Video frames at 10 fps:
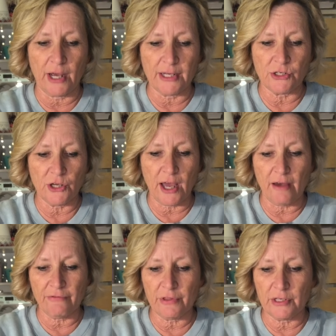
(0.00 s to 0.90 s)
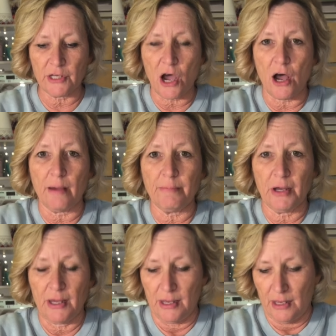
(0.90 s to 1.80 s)
I took off the top,
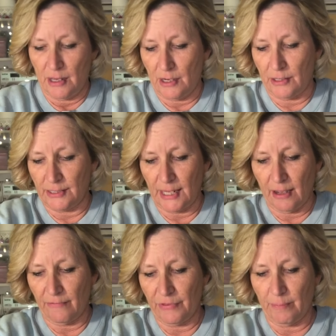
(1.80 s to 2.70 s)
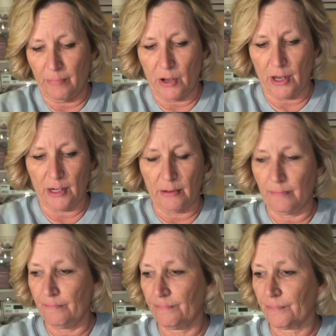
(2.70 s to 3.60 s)
and I'll take off the bottom.